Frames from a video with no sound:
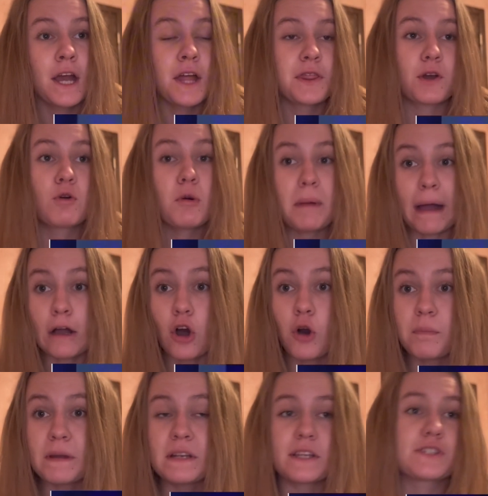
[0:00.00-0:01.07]
The Quebec
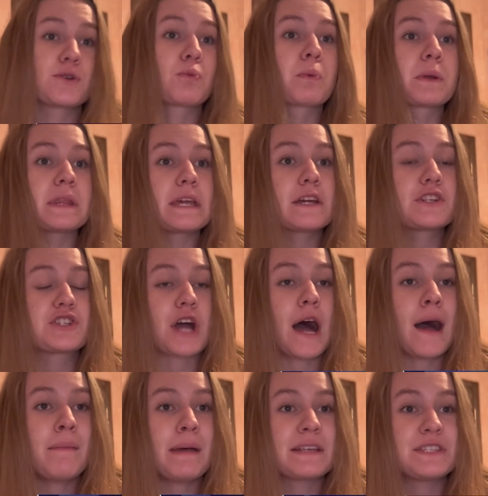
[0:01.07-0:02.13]
Open does a really good
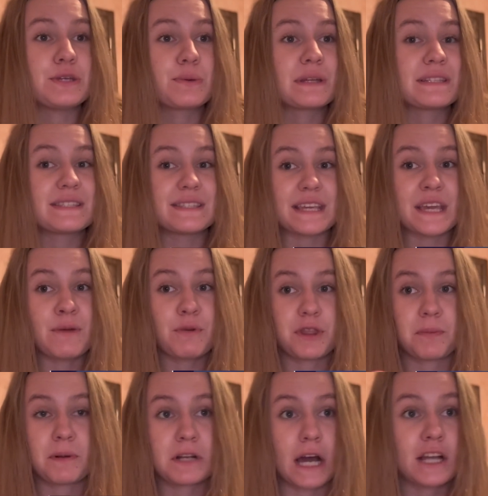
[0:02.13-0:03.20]
job, as you can see, with
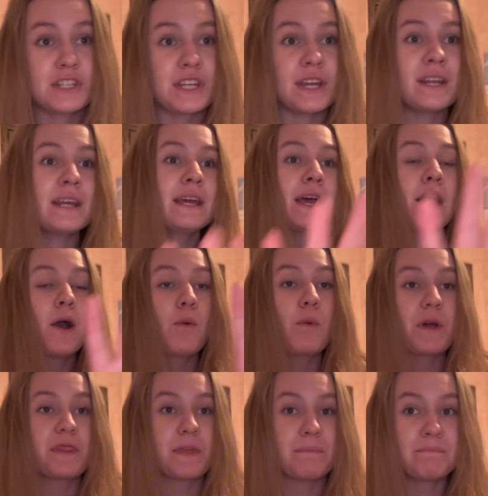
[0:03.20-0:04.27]
the production,
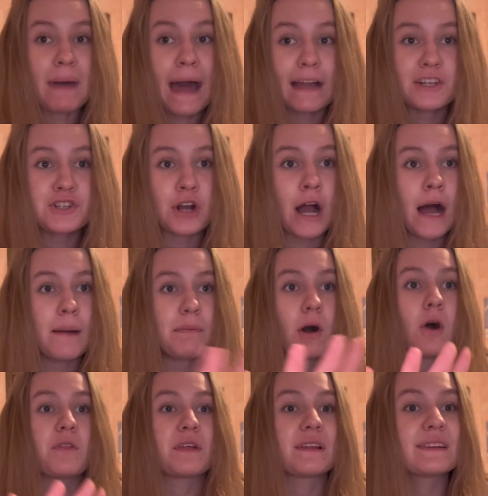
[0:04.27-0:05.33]
with the backdrop,
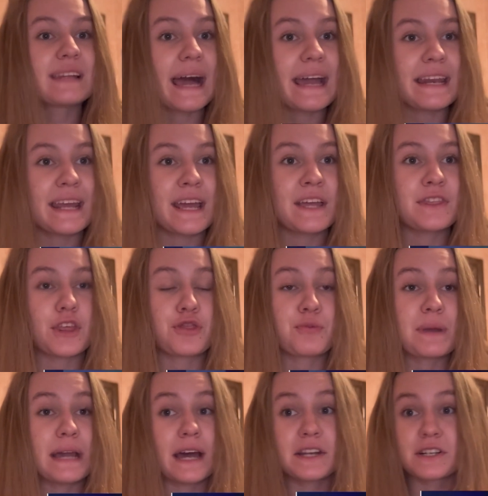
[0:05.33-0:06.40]
all the lighting, the
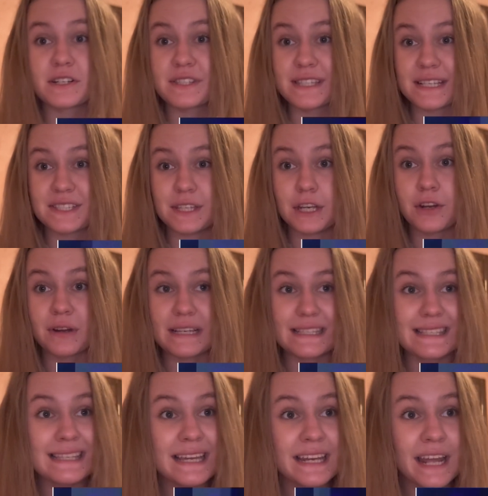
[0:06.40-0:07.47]
360-degree
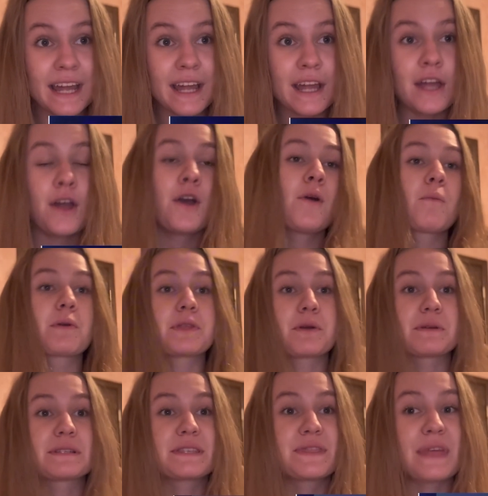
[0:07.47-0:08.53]
seating, where
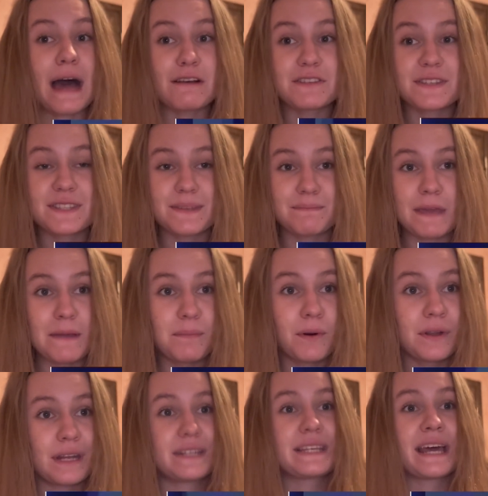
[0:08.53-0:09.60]
there was thousands of
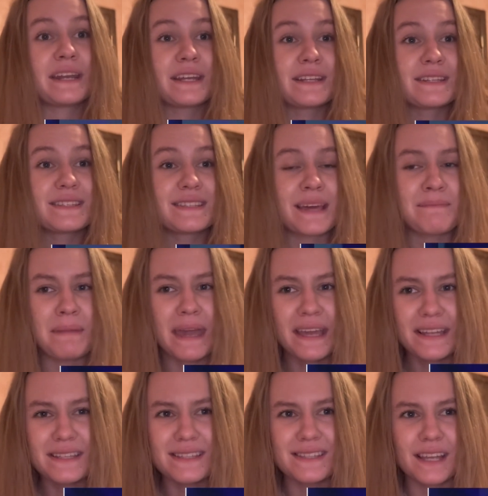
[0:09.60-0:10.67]
people in attendance. They make
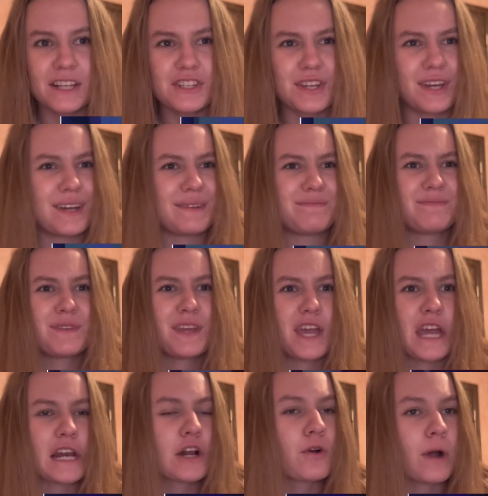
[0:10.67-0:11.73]
it such a
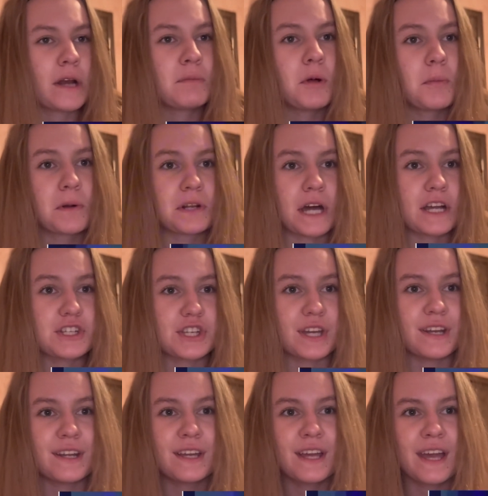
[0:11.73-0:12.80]
incredible
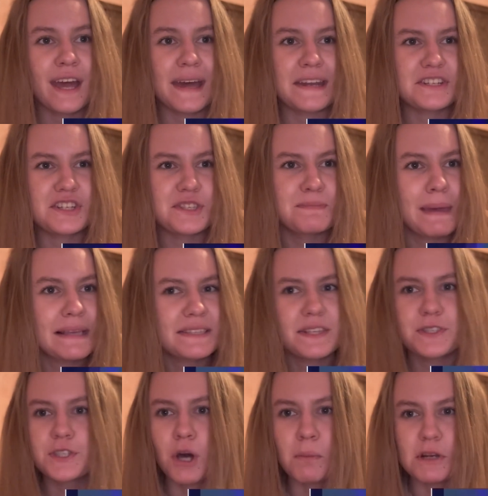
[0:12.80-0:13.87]
production, and it just makes
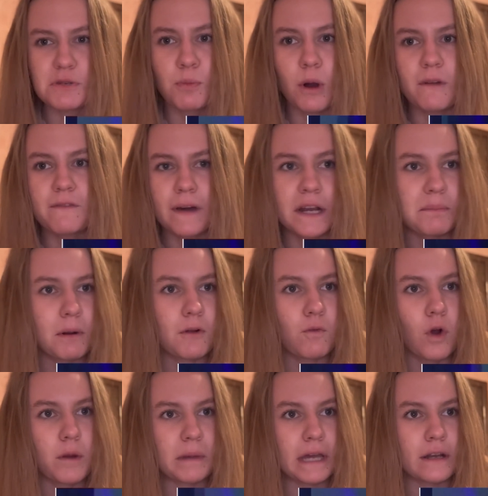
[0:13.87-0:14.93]
it so much more fun to
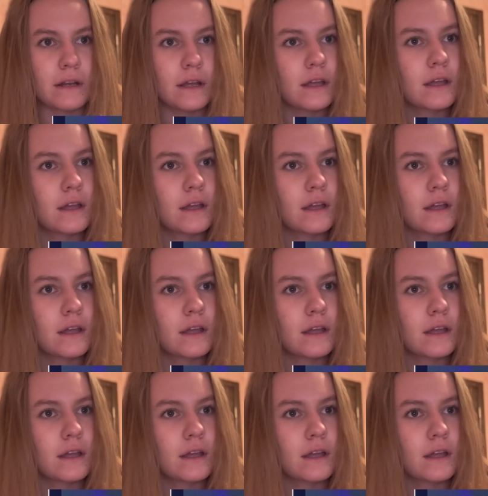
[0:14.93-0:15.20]
perform in.